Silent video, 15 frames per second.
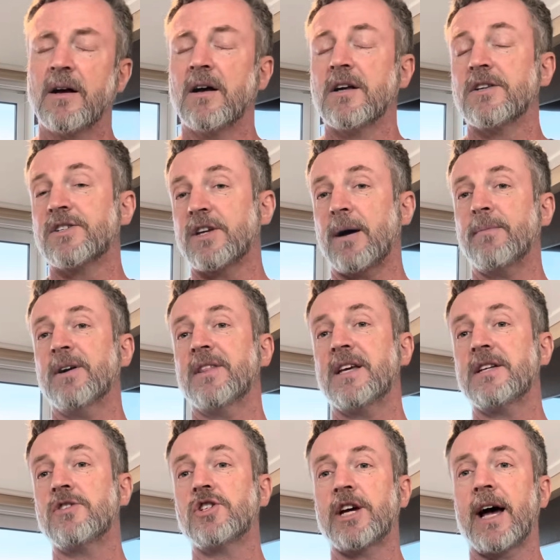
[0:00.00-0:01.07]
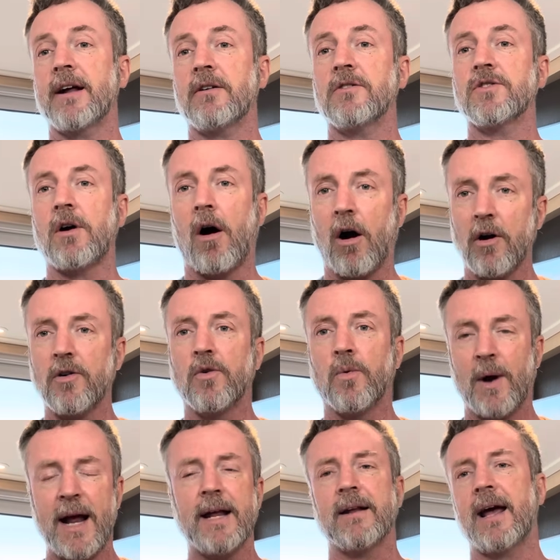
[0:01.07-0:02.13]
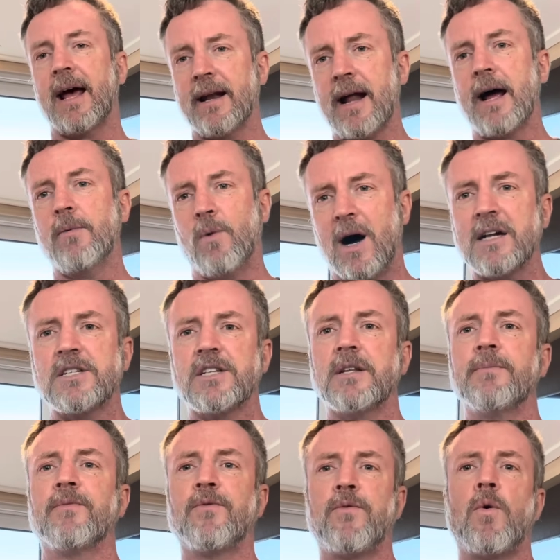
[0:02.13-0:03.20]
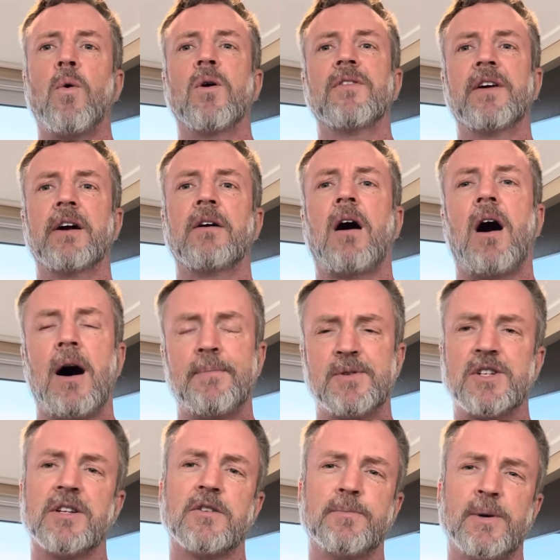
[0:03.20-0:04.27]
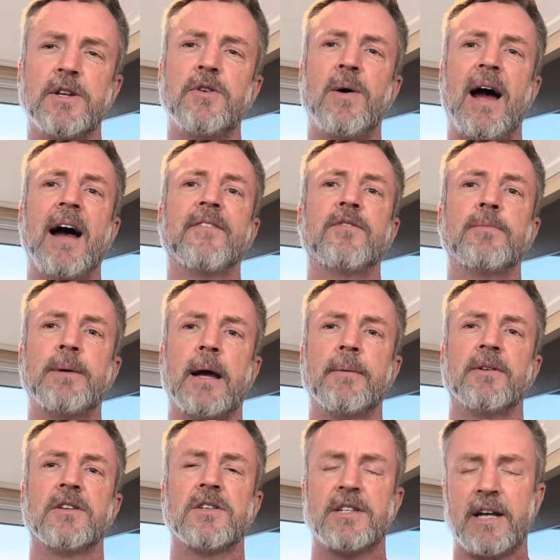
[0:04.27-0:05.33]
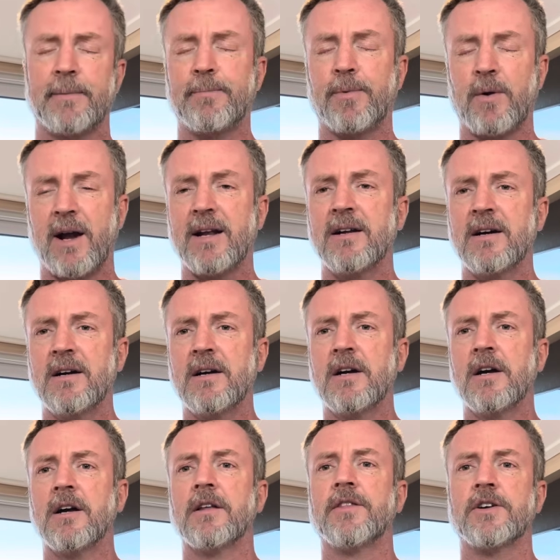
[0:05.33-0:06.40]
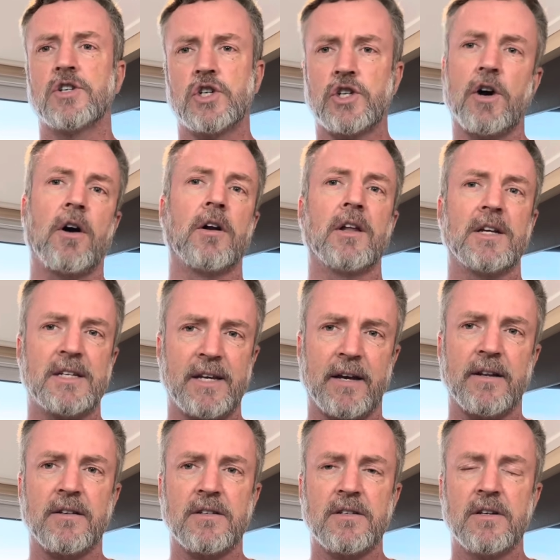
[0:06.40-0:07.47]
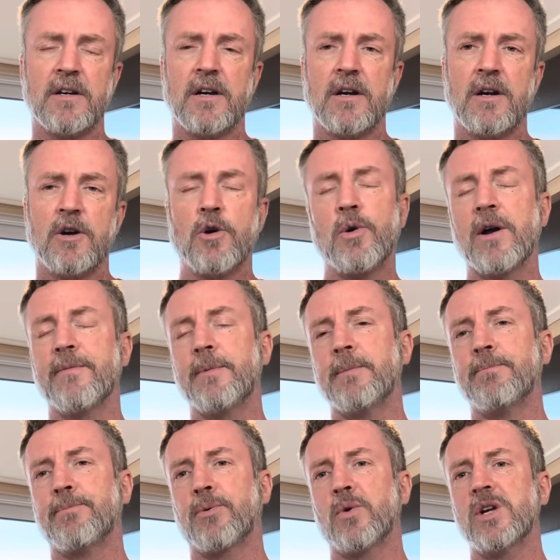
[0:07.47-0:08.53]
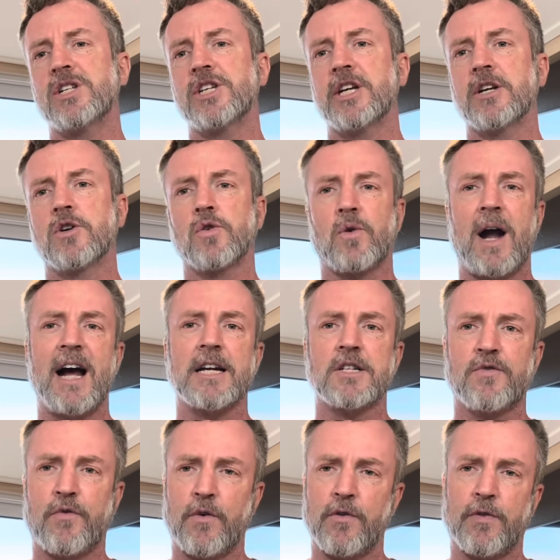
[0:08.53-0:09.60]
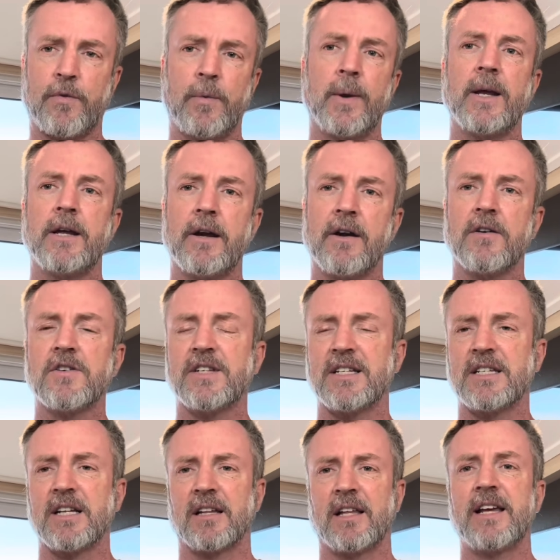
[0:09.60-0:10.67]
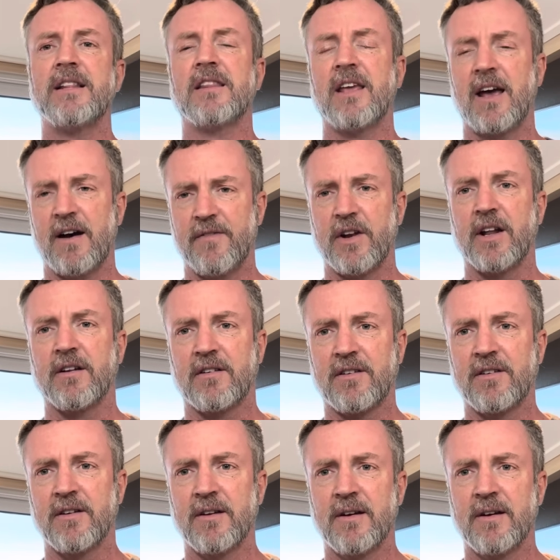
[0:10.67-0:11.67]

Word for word: Some of these channels are great and I watch them for their options, but you have to be able to separate the charlatans who have been preaching crash for three years and delete the evidence